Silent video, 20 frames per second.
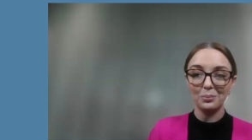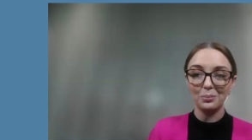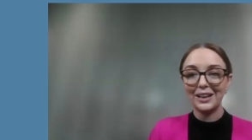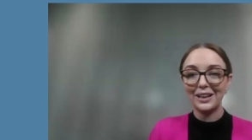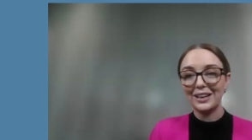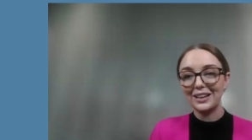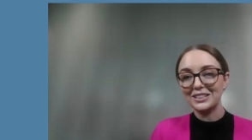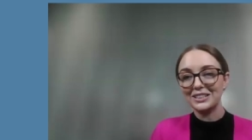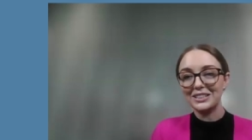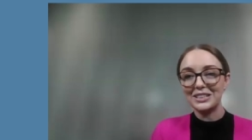
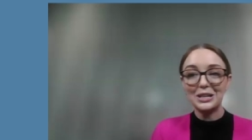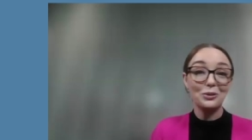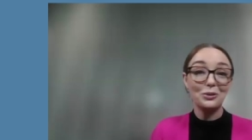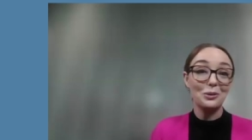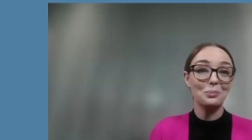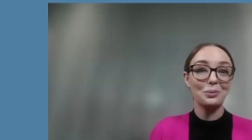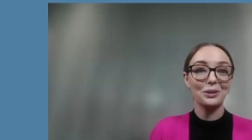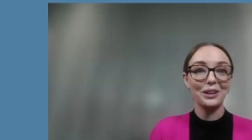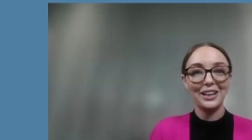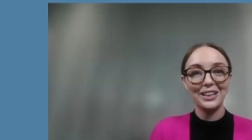a
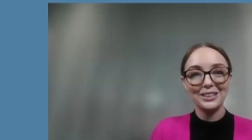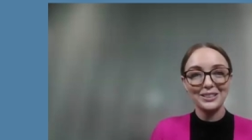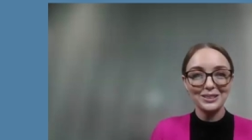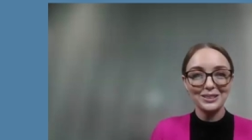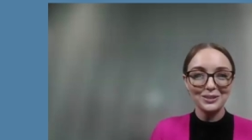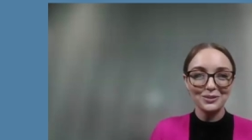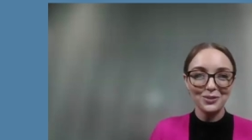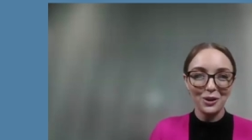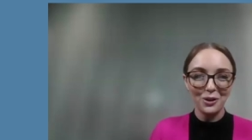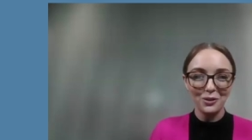secret blend
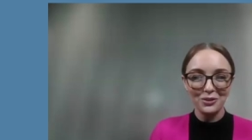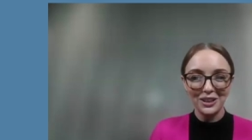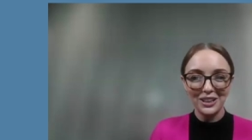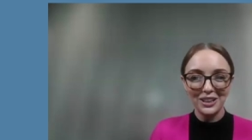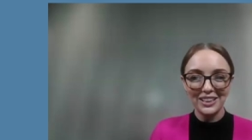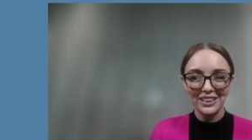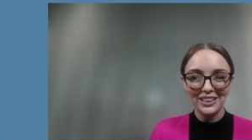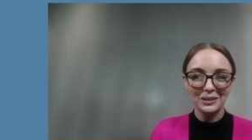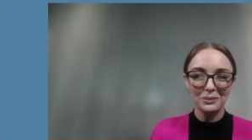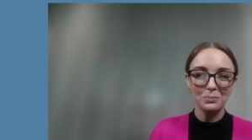of
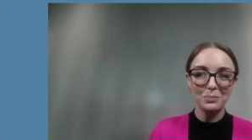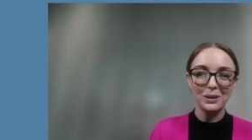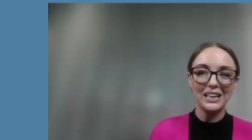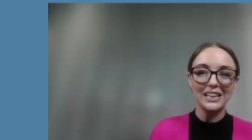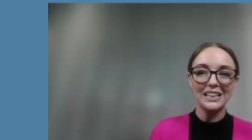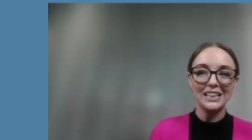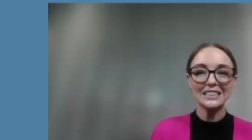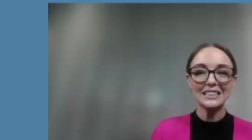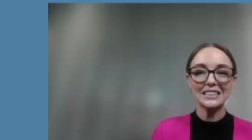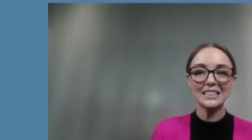coffee
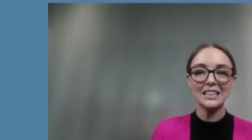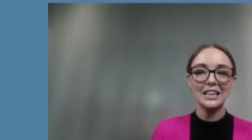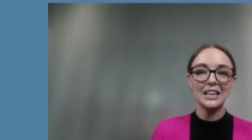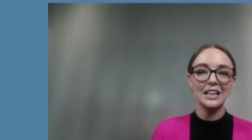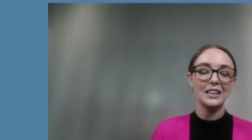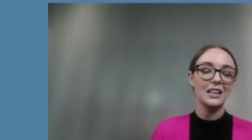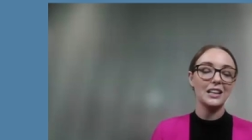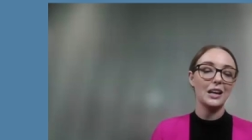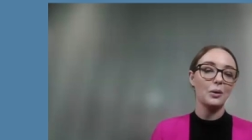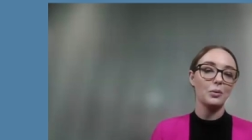beans
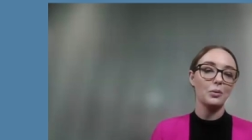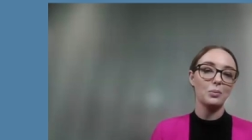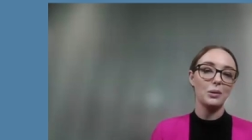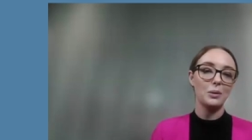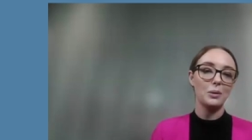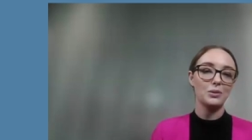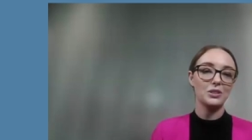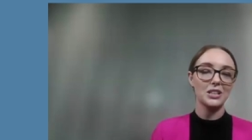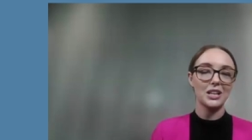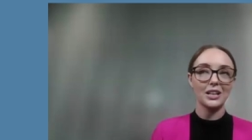that would be
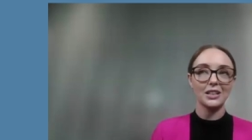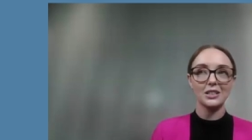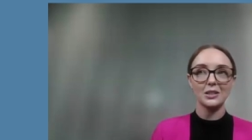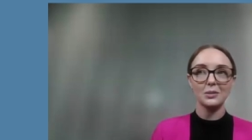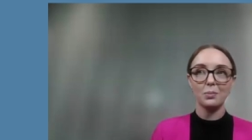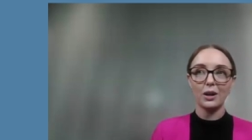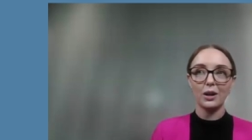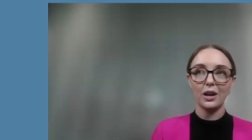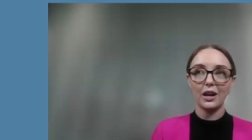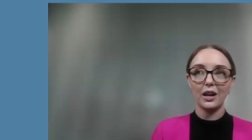
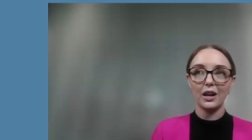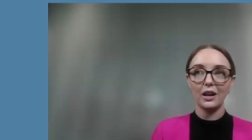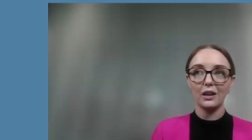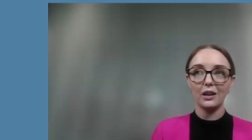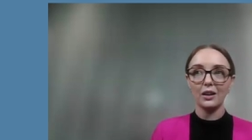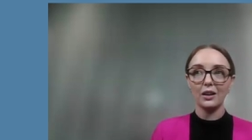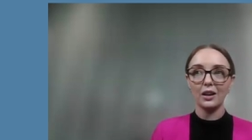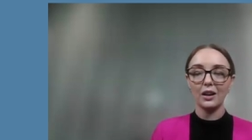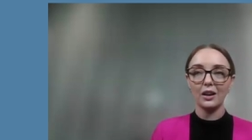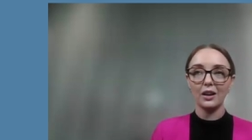protected
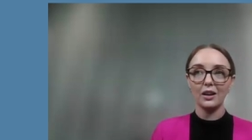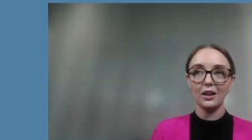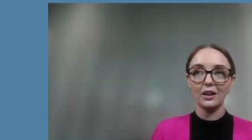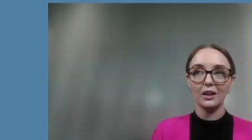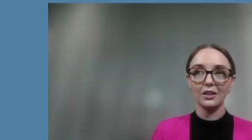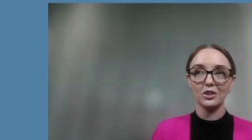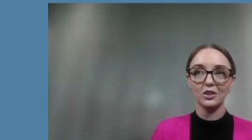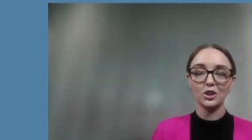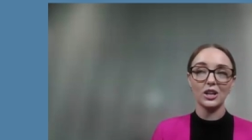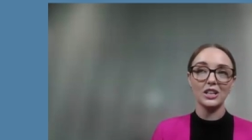by uh,
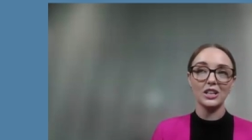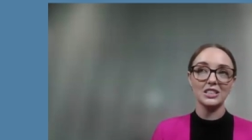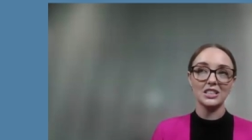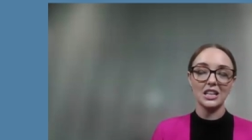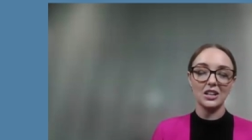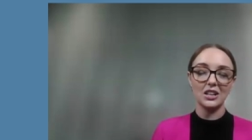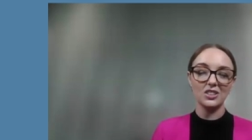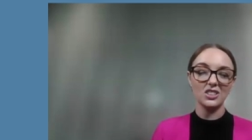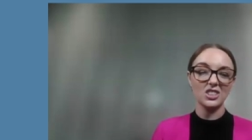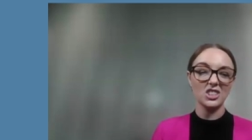trade
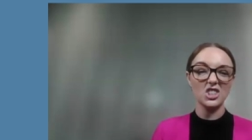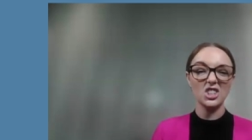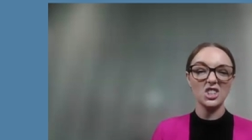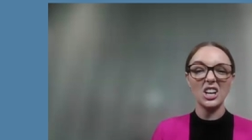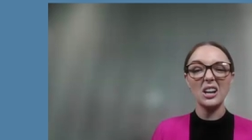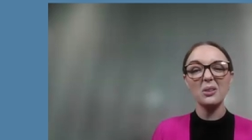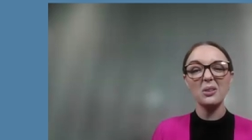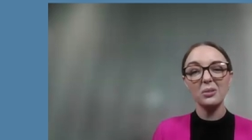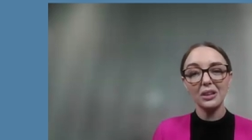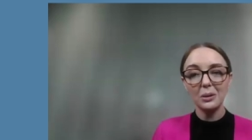secrets are
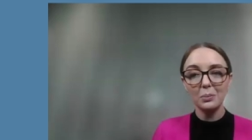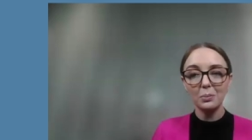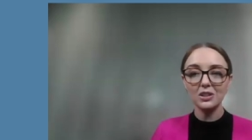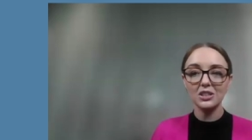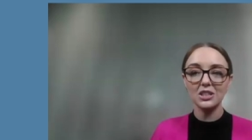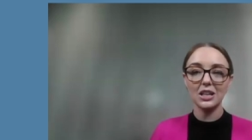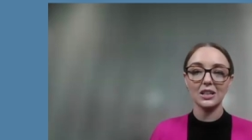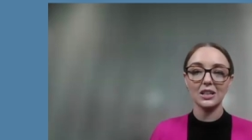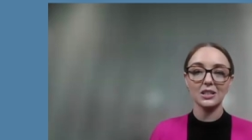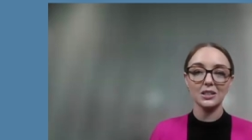generally
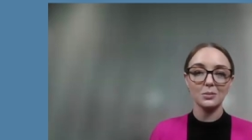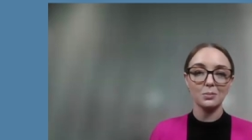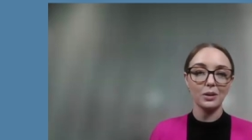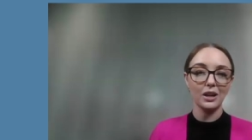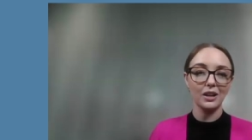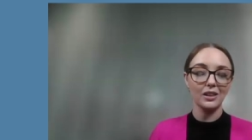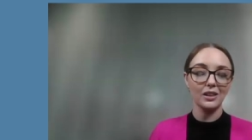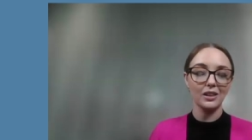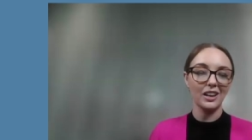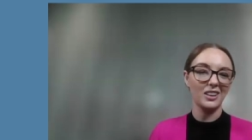protected
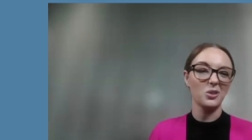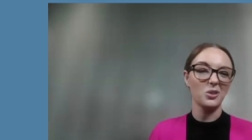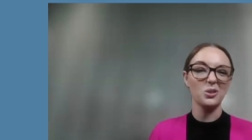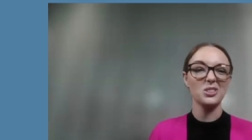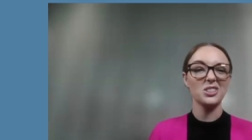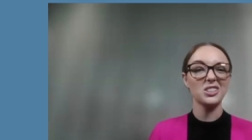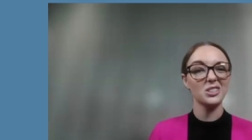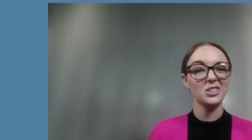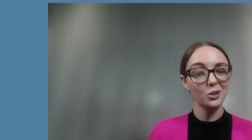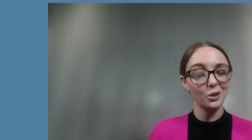by like
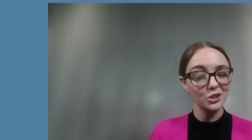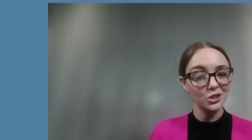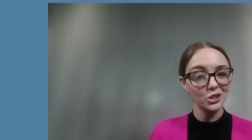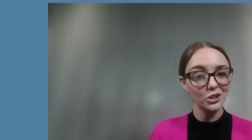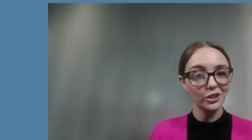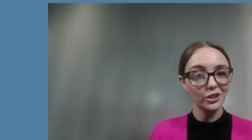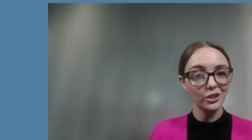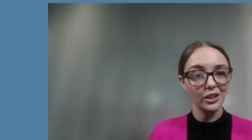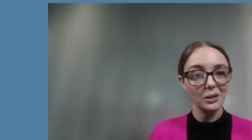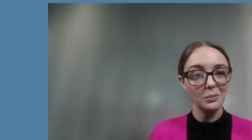
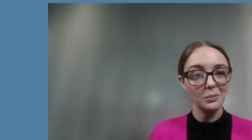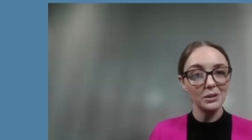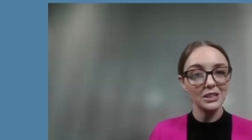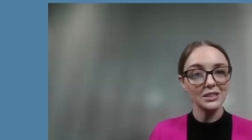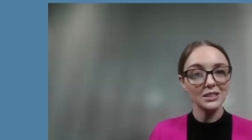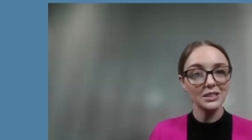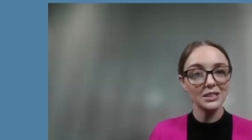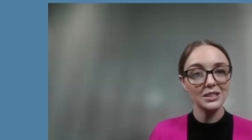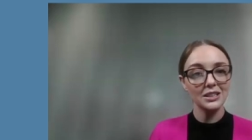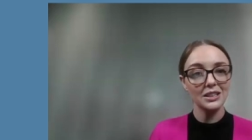non-disclosure
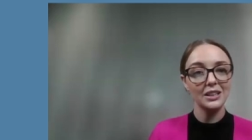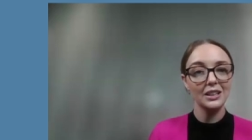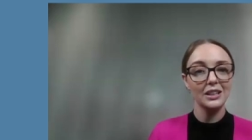agreements.